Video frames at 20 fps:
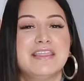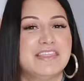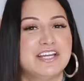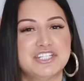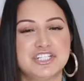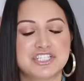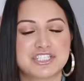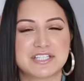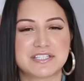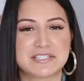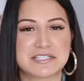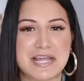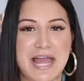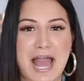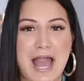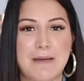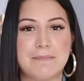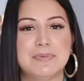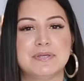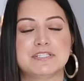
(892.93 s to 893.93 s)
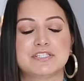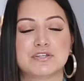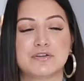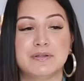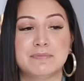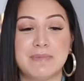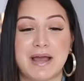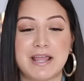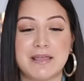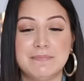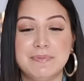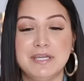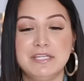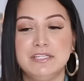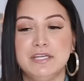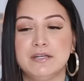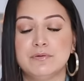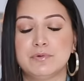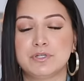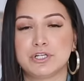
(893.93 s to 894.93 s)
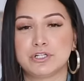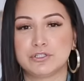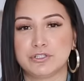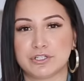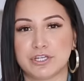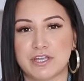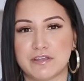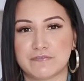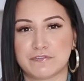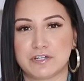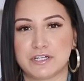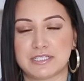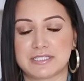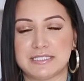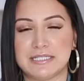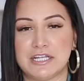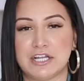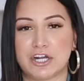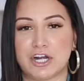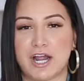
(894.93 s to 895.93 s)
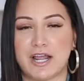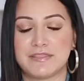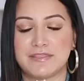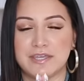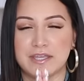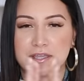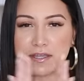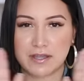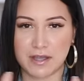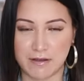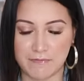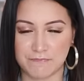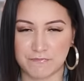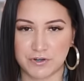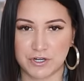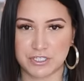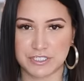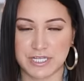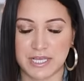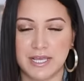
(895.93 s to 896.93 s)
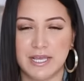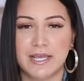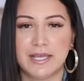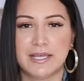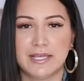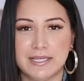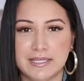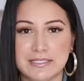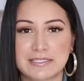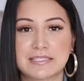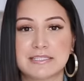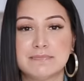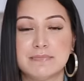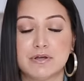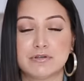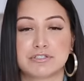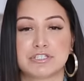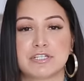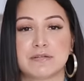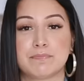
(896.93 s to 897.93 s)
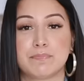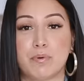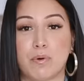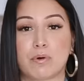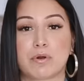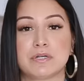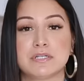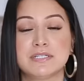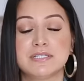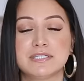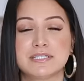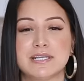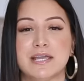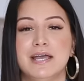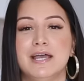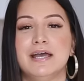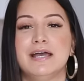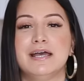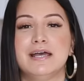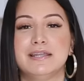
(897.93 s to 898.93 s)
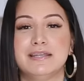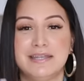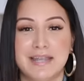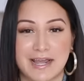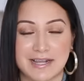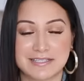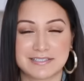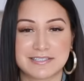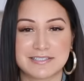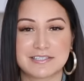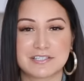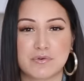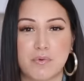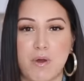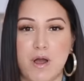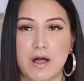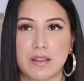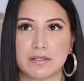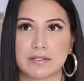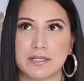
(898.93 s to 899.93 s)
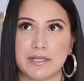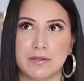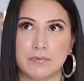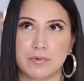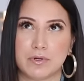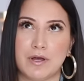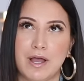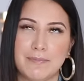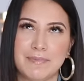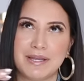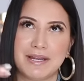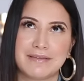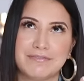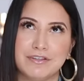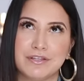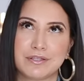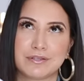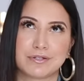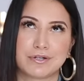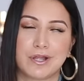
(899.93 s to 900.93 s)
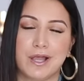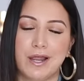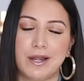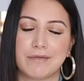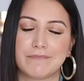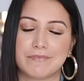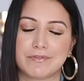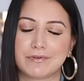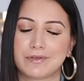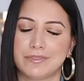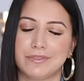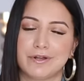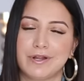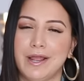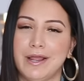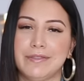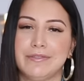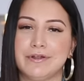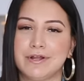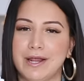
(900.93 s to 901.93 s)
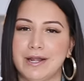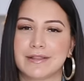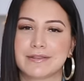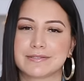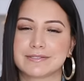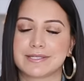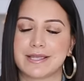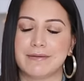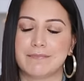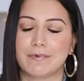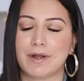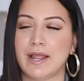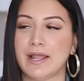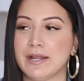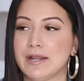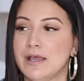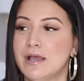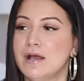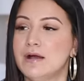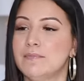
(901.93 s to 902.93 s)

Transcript: That just doesn't happen. So in my opinion, when you're looking for a sneaker, I think comfort is the most important. Next is quality. Well, I mean, I feel like they're kind of the same, right?